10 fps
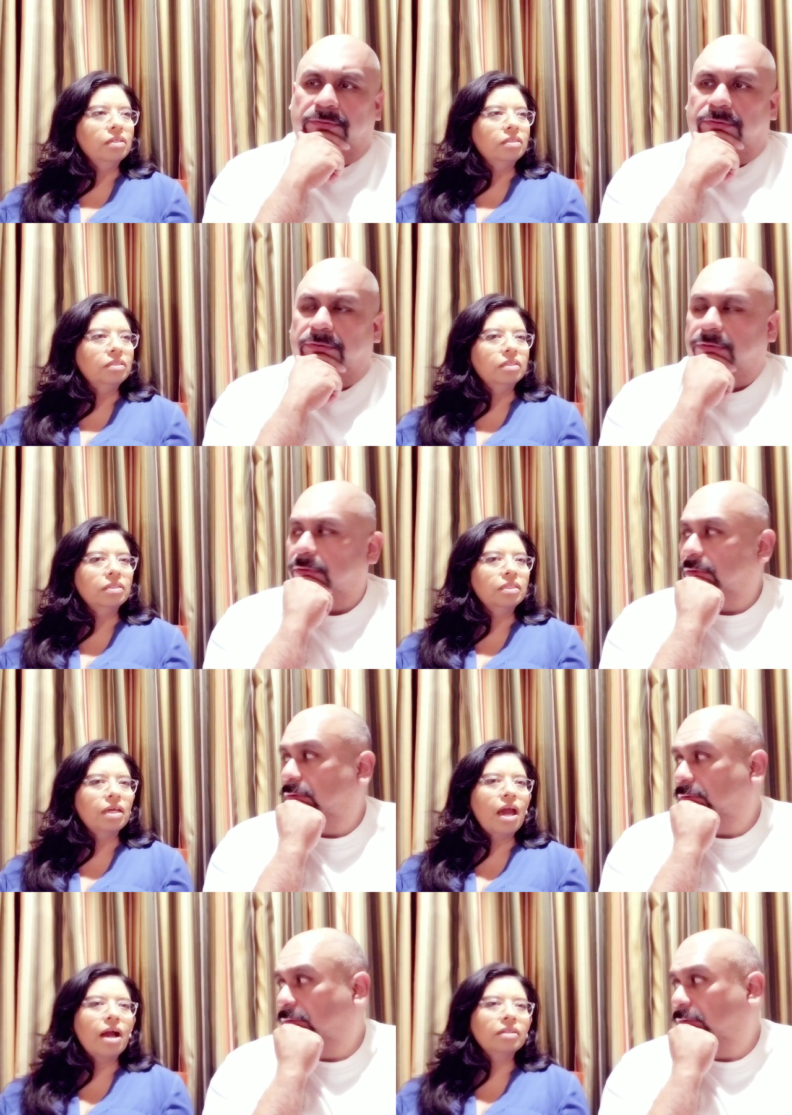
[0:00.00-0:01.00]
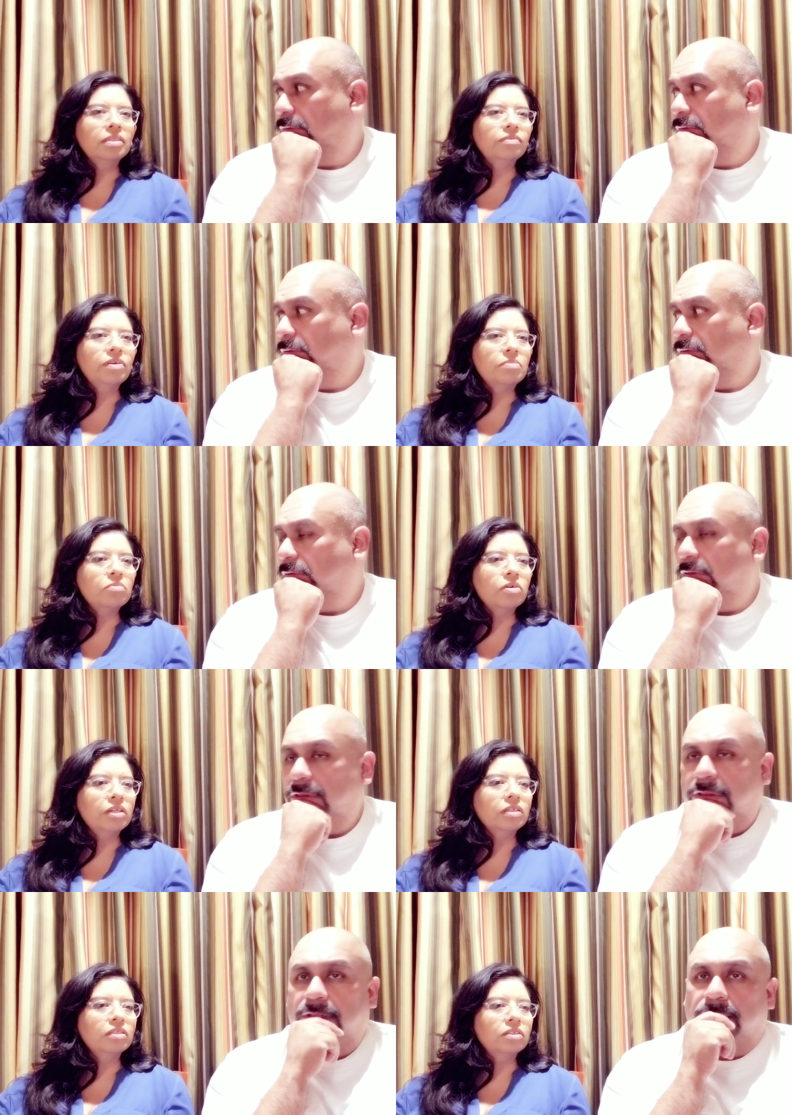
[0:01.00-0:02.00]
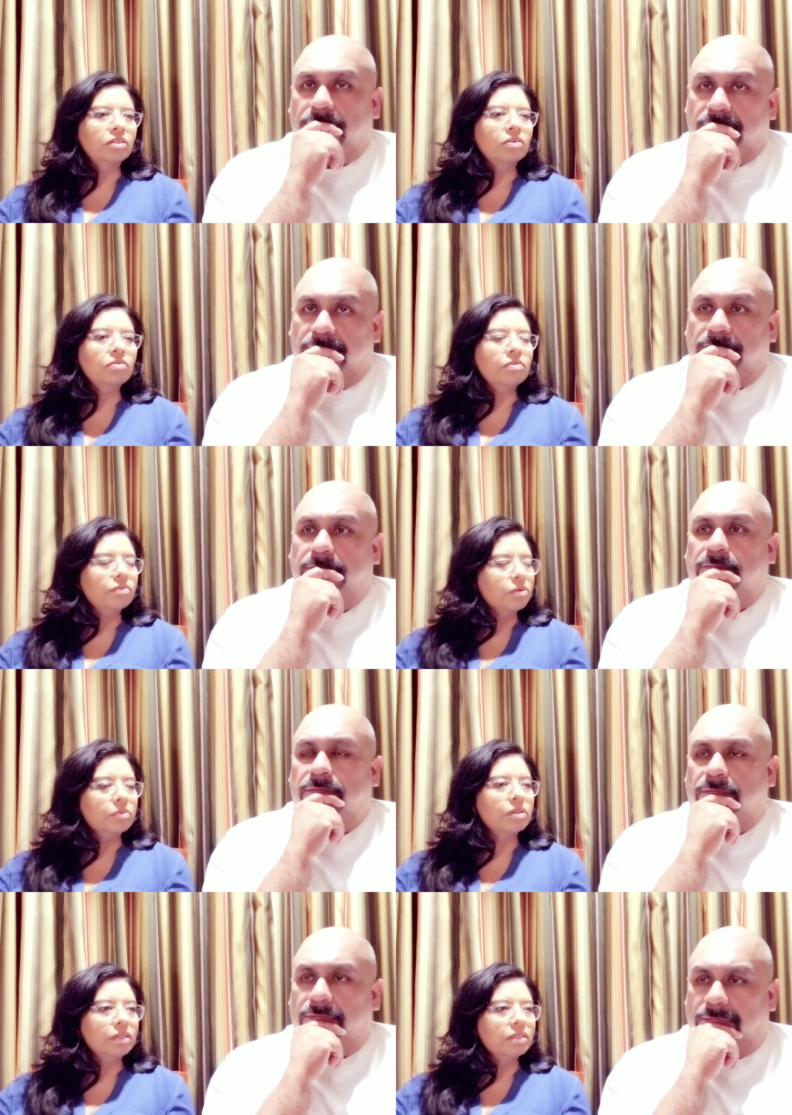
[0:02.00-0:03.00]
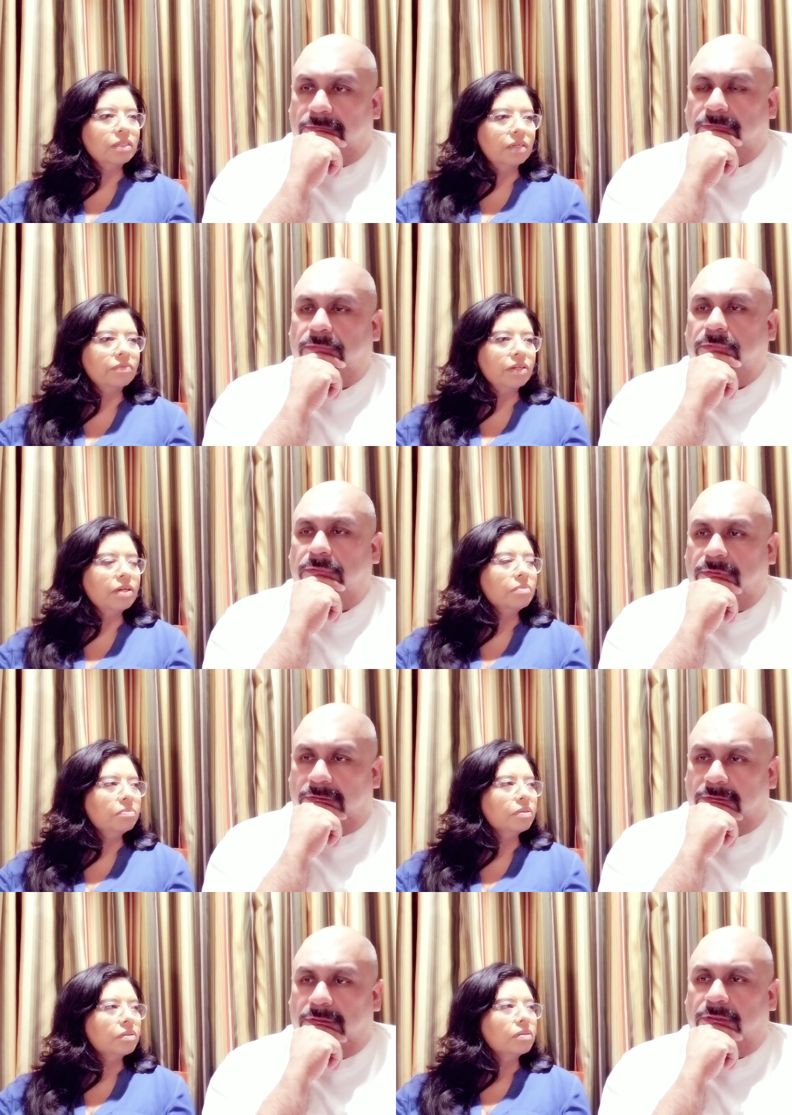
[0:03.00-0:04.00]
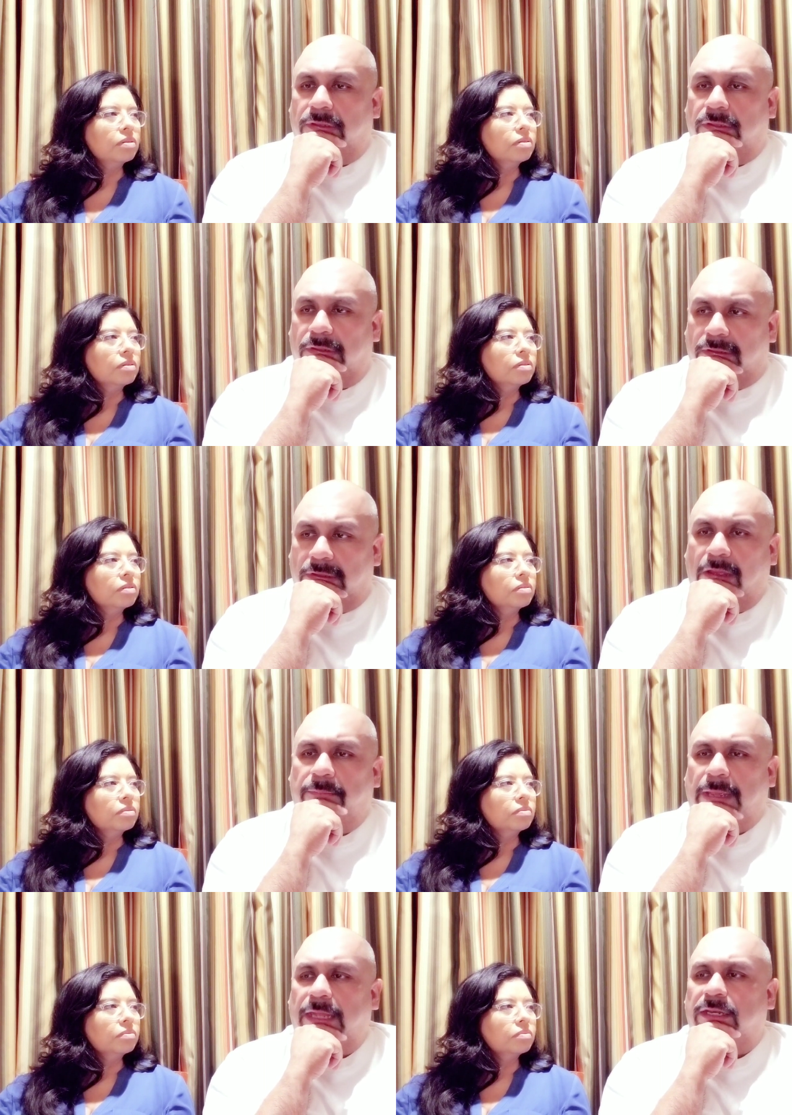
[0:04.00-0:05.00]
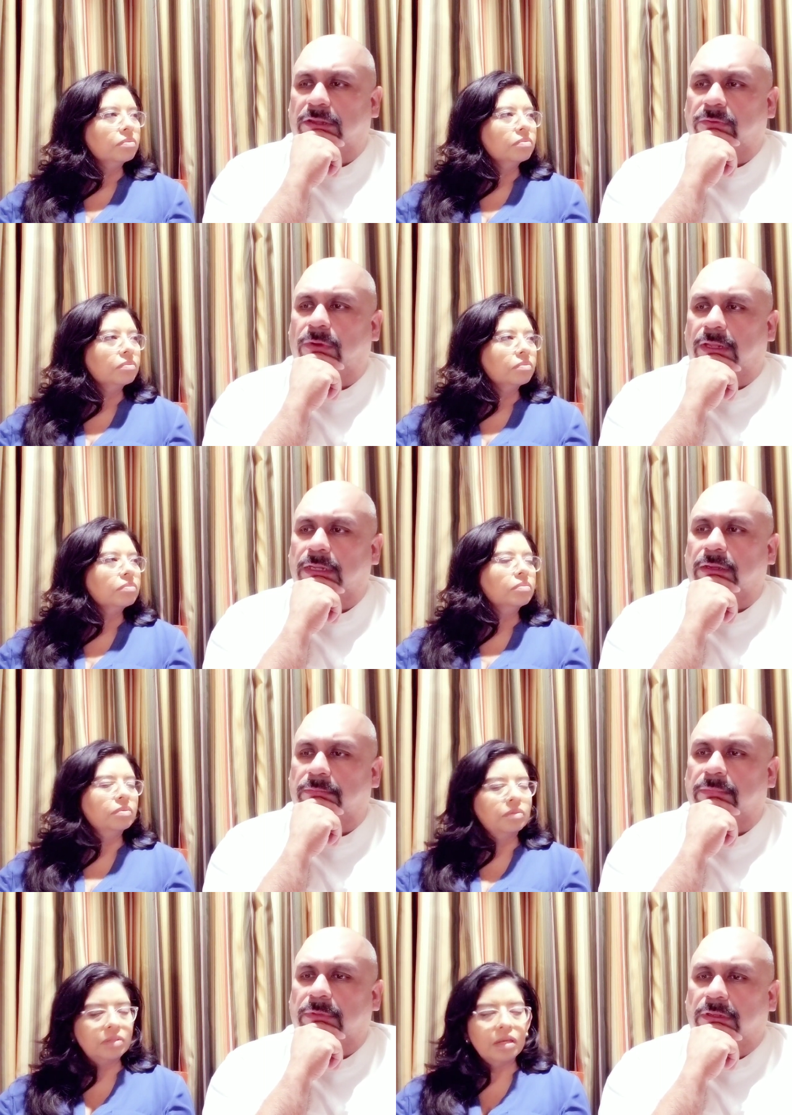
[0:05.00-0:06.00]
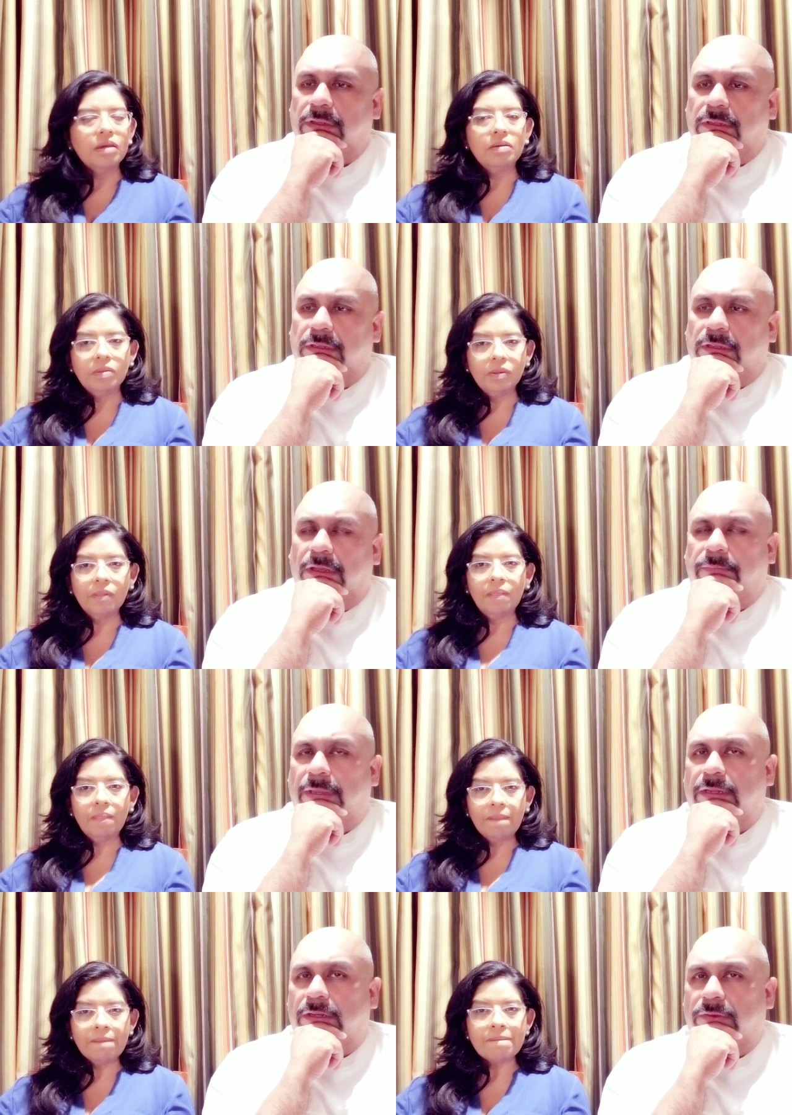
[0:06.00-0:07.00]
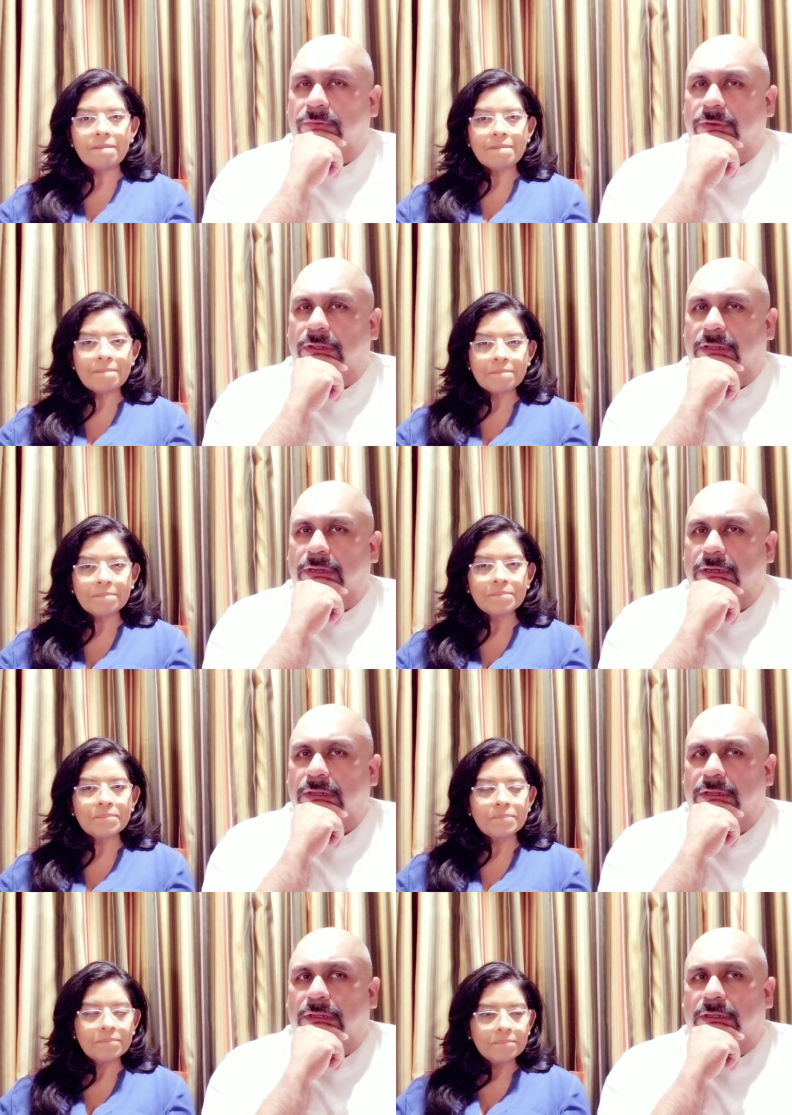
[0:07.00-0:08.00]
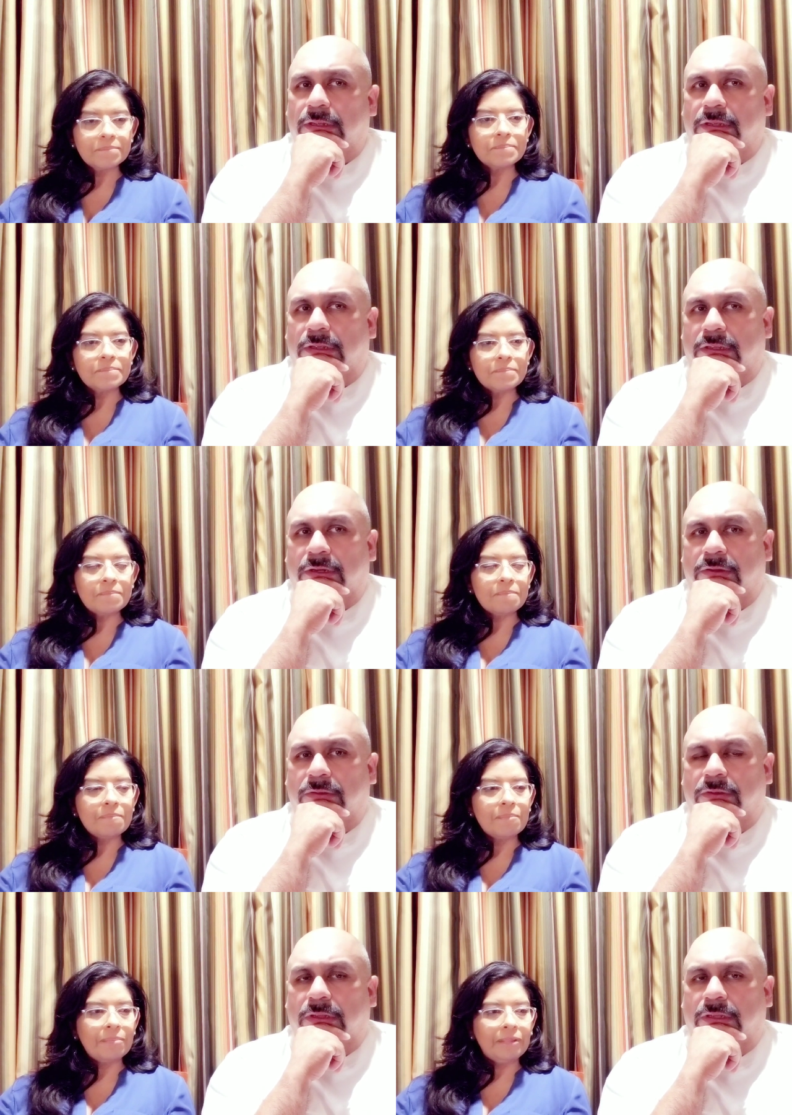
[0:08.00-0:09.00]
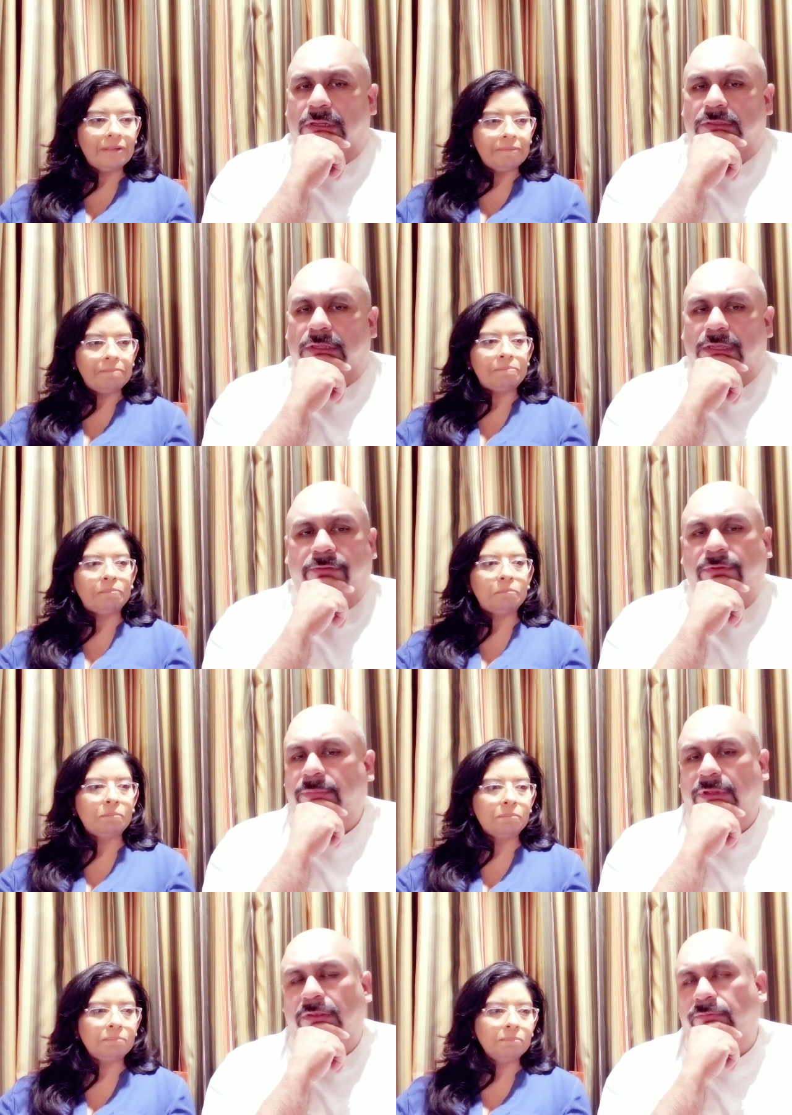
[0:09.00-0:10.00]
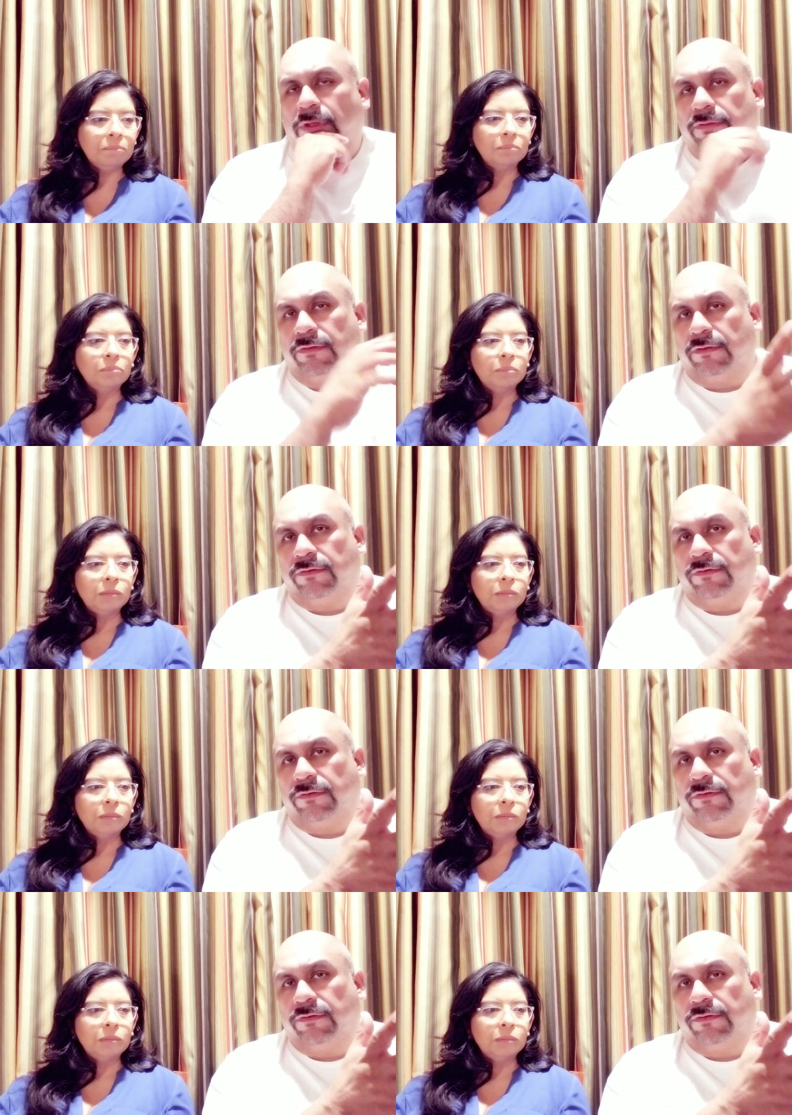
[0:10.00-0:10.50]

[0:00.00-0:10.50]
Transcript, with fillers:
Speaker 1: it's
Speaker 2: just the act of him wanting to know if you're willing to give it up.
Speaker 1: How bad do you want him? Yeah. How bad do you want it? You know, and it's like everybody wants to